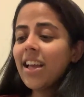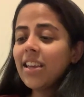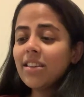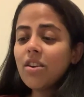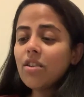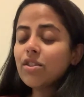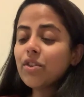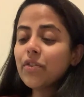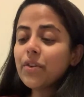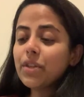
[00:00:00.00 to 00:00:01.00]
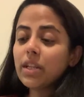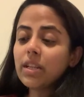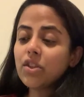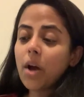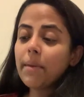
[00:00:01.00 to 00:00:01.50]
He also wrote that an
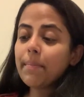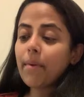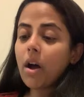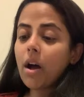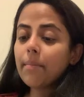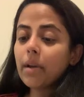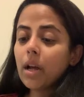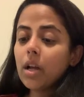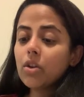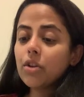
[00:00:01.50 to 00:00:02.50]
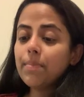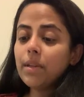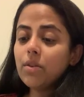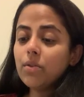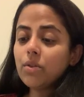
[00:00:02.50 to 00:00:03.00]
atomic bomb could be
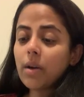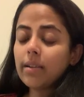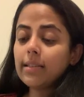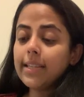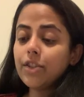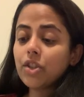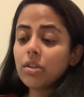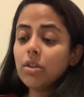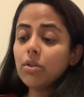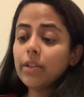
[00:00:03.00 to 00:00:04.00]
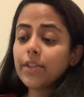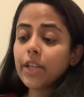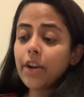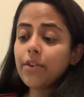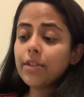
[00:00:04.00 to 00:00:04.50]
used to unleash nuclear
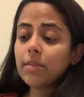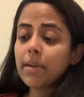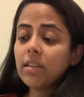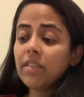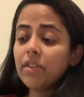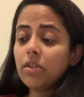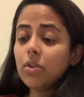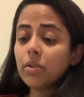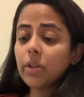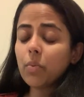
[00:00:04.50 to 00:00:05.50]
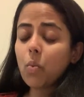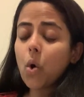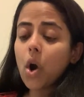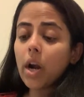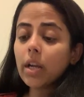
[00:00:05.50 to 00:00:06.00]
terrorism and even a nuclear
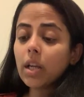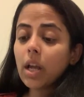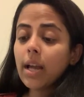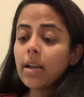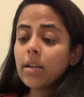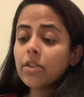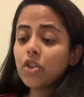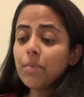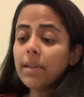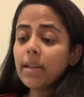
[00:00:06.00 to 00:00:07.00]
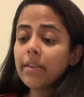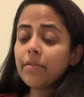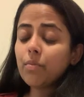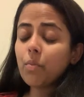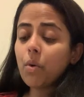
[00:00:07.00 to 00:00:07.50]
war. Assuming that
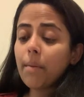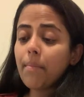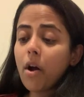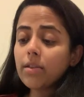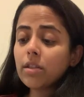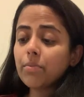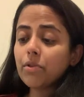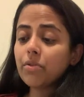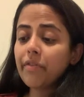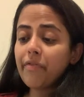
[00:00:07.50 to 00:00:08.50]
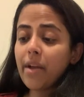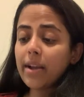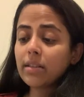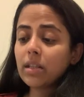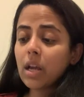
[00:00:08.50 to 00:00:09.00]
it were possible to
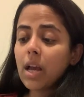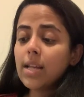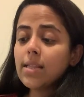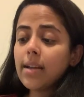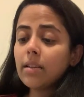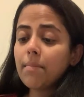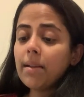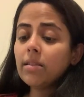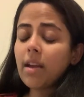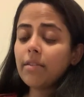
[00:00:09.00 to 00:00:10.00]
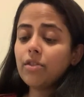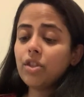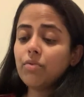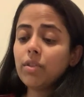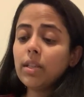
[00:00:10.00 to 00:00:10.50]
effect that immense
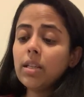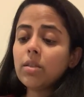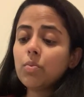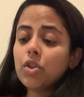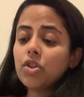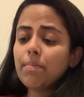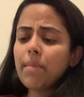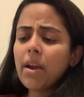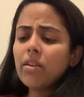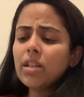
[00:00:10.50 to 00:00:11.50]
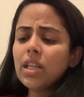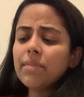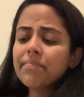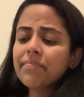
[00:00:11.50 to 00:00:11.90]
energy release, we should merely